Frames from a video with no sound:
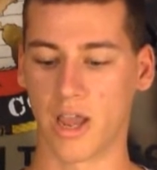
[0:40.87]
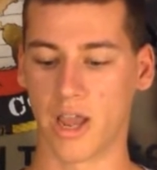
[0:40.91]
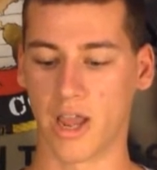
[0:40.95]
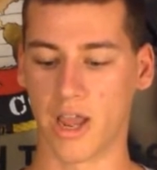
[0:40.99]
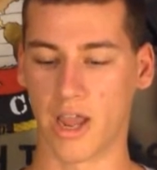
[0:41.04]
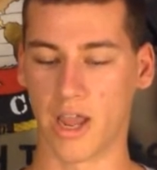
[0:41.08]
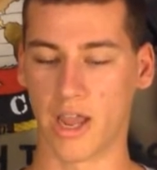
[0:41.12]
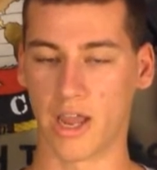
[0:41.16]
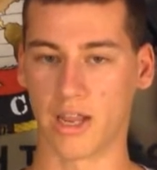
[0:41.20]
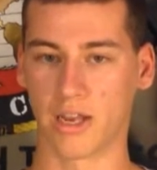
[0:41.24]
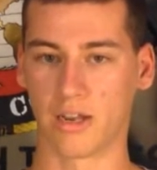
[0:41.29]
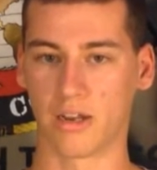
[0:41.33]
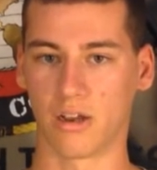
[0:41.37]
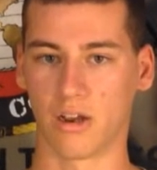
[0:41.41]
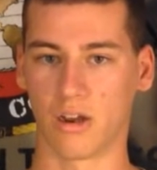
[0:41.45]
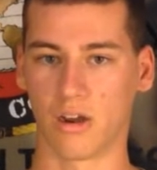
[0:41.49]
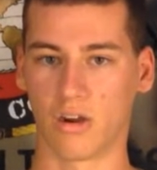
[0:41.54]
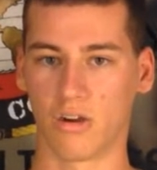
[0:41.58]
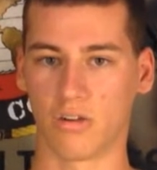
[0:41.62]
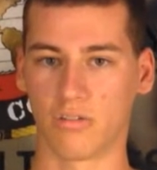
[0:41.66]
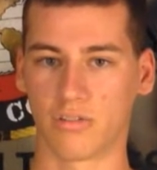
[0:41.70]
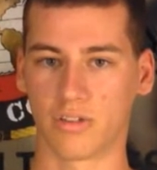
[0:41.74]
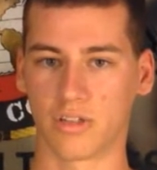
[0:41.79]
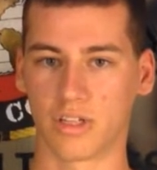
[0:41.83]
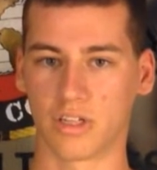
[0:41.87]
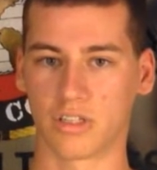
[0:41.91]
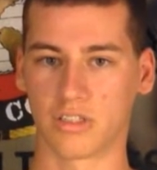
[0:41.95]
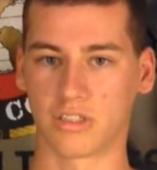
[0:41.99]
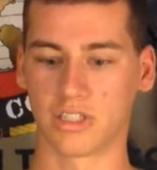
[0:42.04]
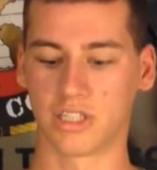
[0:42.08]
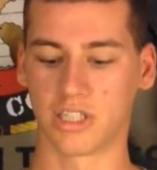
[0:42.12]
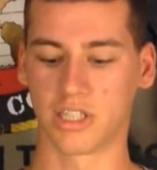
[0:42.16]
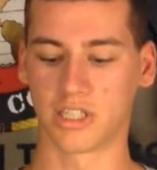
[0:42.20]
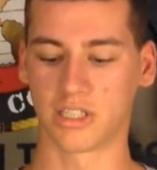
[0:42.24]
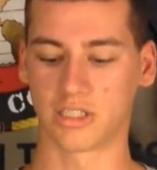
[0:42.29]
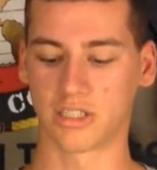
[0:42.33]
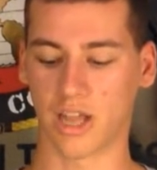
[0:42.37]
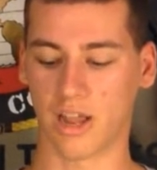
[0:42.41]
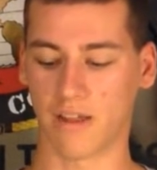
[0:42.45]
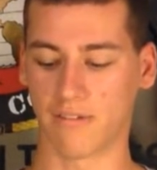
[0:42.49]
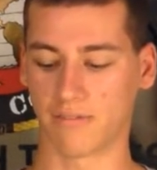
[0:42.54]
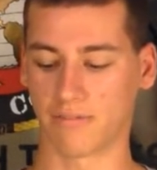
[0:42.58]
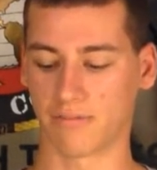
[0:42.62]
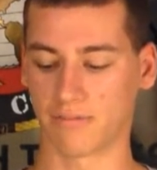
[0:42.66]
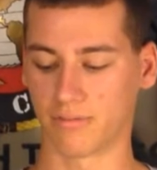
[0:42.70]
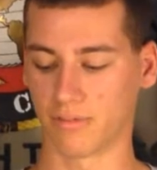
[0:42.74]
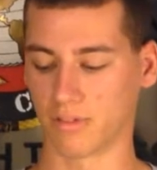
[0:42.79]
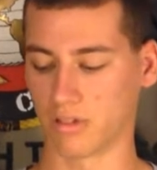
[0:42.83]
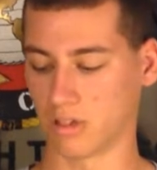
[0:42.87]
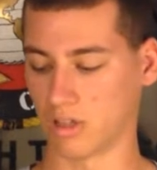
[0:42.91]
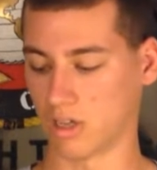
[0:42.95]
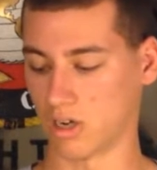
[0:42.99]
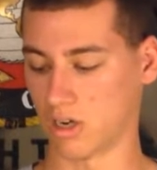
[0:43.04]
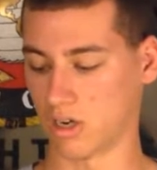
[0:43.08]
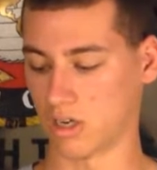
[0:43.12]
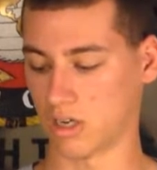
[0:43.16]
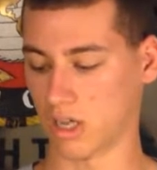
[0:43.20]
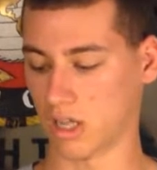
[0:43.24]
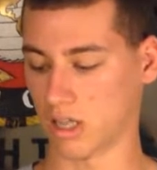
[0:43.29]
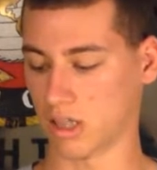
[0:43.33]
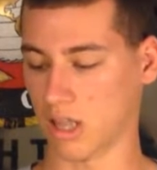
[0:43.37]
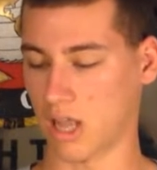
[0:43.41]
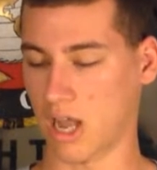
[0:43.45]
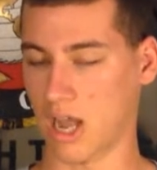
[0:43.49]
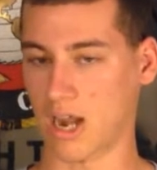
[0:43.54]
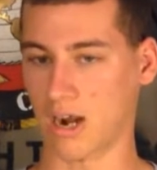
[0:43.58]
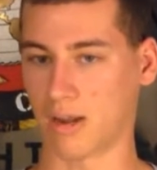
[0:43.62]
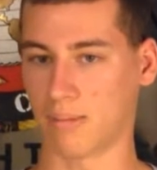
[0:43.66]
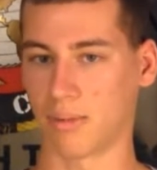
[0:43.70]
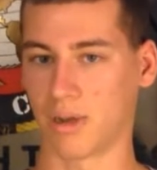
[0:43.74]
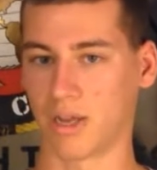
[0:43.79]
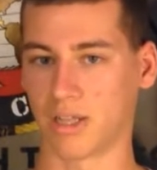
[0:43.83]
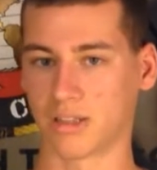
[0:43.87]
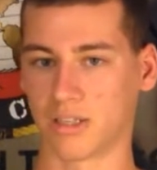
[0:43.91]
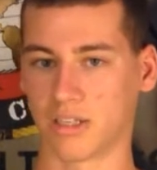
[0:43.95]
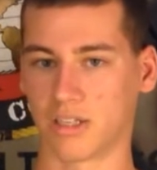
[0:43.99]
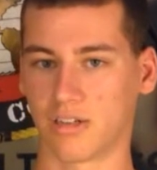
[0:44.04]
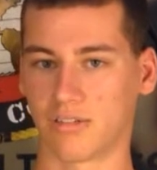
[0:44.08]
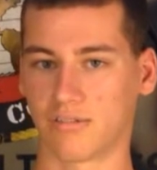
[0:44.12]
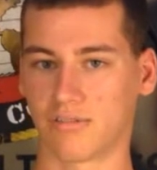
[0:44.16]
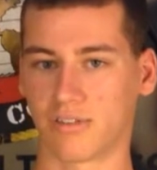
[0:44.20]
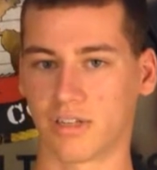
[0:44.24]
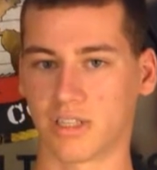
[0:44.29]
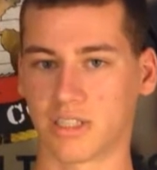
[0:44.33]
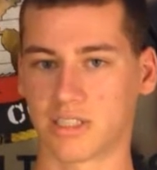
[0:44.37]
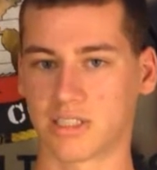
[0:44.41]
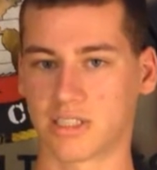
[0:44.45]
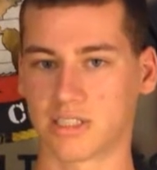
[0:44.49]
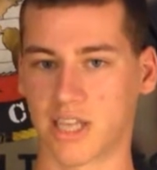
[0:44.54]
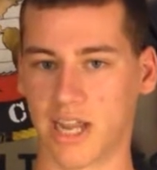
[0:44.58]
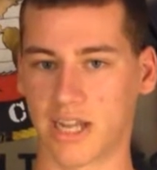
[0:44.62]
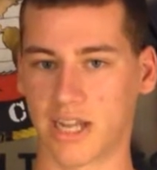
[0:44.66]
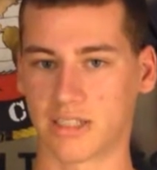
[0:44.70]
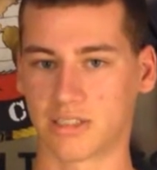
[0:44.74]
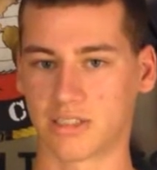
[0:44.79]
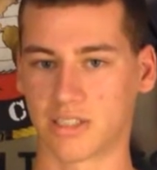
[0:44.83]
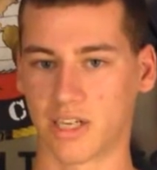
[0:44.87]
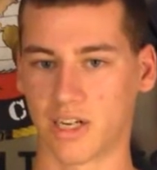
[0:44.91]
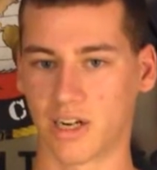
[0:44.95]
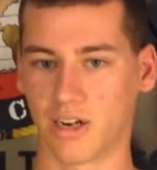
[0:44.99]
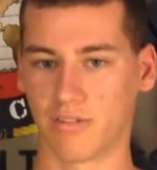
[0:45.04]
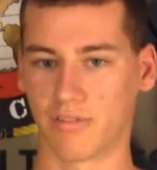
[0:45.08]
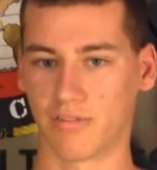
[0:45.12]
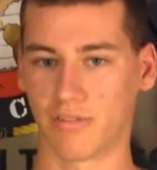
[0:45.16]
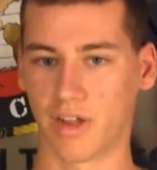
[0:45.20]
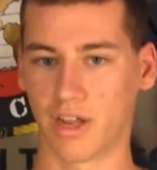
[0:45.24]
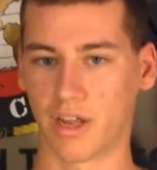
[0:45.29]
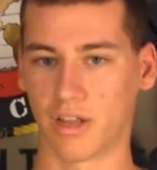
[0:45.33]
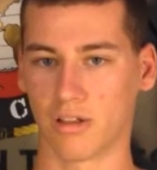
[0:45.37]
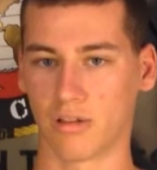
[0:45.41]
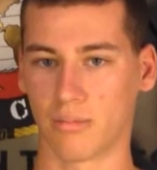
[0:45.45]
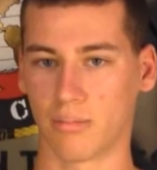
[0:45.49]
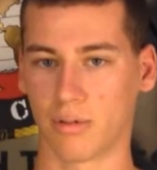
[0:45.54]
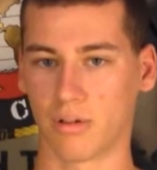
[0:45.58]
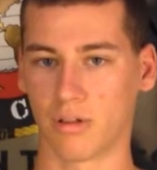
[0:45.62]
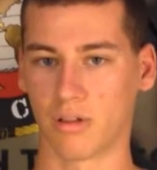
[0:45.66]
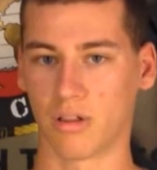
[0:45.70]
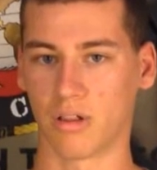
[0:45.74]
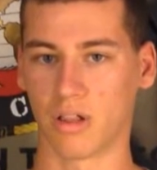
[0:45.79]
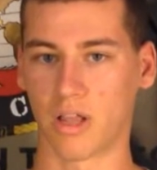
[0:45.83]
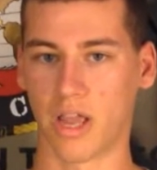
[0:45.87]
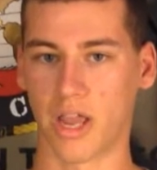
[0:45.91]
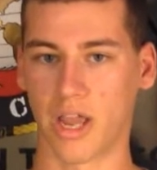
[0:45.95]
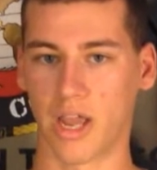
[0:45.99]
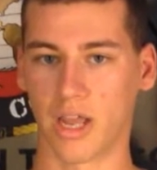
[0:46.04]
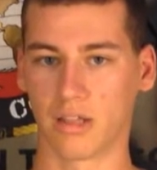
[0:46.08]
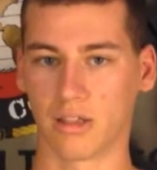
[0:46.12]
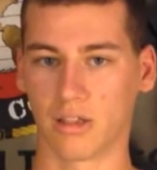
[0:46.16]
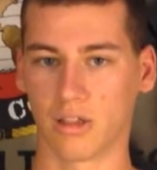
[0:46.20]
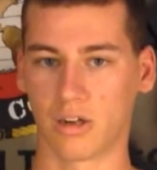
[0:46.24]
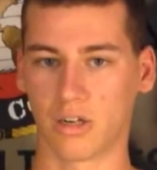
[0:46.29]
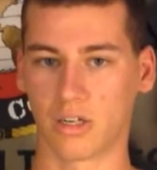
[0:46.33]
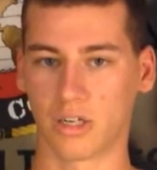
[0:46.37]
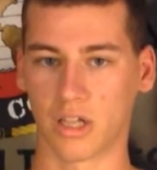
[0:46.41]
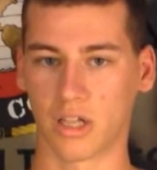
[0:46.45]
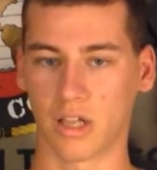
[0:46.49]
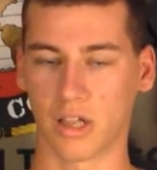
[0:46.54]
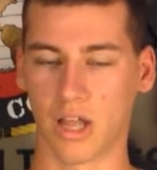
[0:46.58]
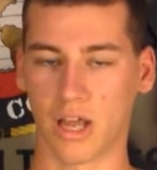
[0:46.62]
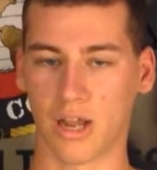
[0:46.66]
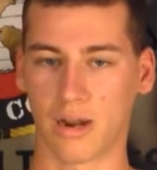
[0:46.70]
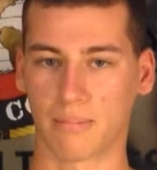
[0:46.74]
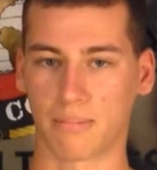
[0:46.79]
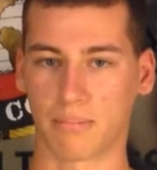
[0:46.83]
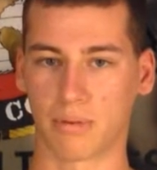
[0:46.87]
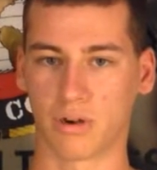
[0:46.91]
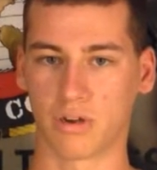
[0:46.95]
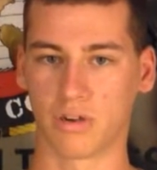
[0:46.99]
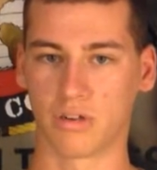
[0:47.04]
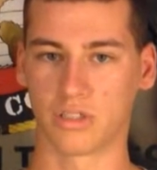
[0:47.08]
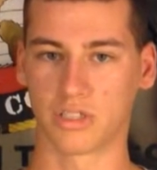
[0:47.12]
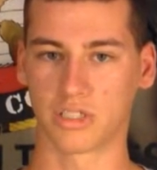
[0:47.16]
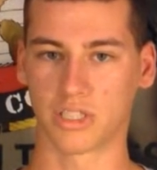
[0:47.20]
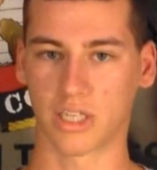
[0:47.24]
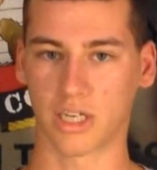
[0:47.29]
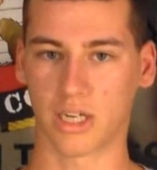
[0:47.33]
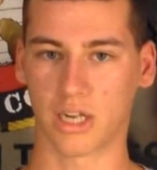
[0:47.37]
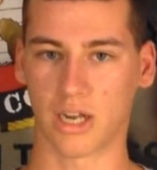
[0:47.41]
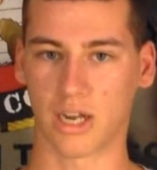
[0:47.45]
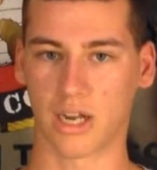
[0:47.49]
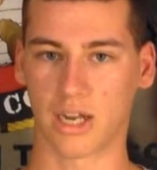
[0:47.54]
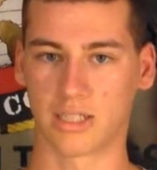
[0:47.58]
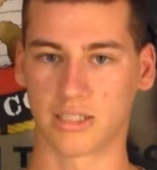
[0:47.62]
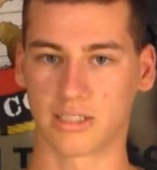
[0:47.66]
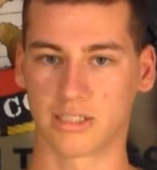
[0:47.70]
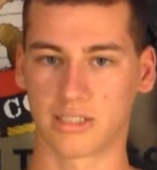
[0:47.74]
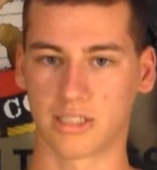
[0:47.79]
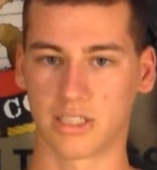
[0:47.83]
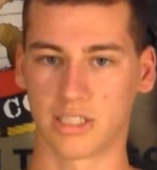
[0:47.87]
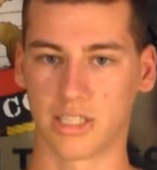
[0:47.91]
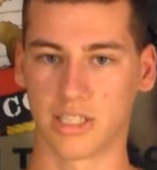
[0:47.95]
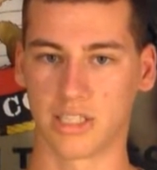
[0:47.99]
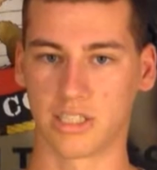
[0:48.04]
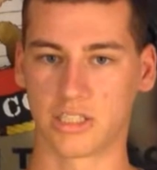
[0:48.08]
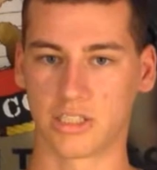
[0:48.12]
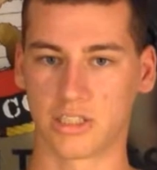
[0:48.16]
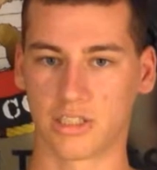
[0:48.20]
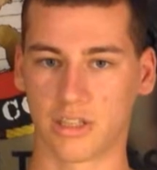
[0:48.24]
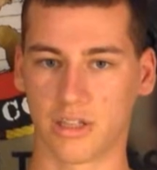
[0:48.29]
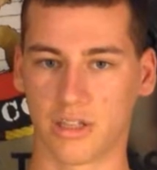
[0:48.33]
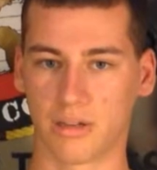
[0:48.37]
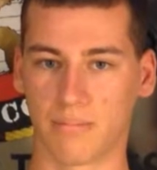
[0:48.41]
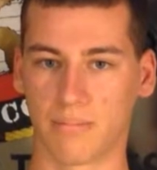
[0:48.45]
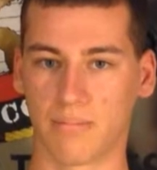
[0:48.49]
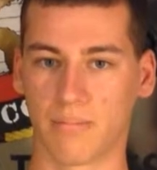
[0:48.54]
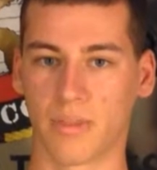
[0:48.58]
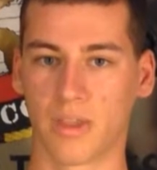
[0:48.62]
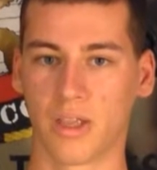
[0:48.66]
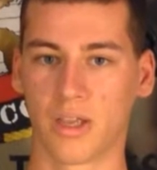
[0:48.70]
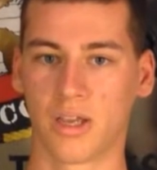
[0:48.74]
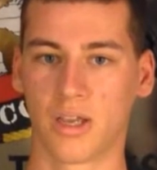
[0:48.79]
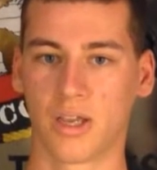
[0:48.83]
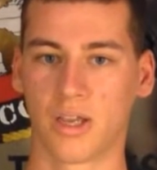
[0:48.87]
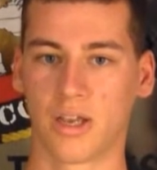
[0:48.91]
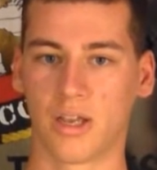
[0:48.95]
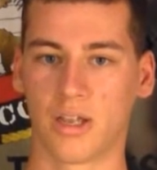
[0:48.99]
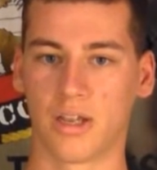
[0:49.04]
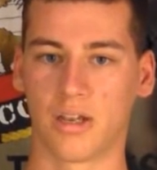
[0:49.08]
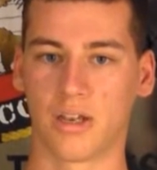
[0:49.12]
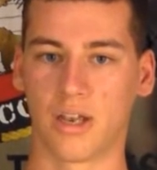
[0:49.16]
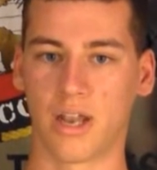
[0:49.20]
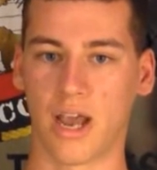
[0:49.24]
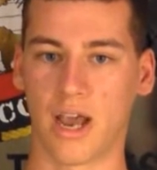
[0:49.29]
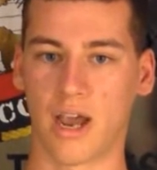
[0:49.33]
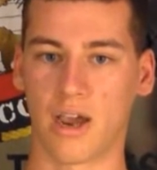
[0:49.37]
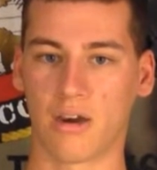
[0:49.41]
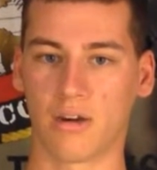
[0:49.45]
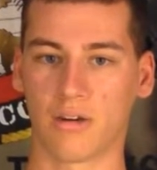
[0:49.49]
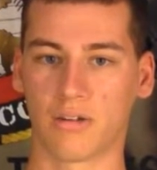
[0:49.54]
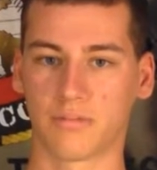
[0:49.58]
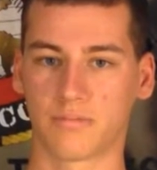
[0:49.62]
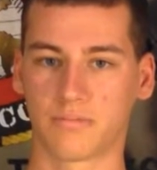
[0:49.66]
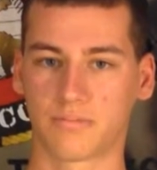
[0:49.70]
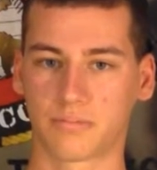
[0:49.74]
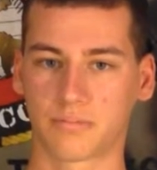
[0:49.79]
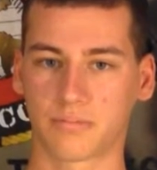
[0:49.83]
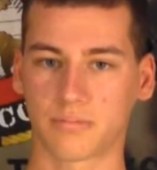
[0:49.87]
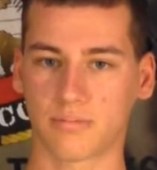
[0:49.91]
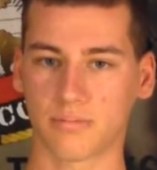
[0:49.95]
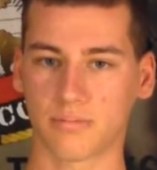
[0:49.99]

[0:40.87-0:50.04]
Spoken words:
and over those years I've learned a lot about the different sights that are available and learned a lot of pros and cons to each of them. Now,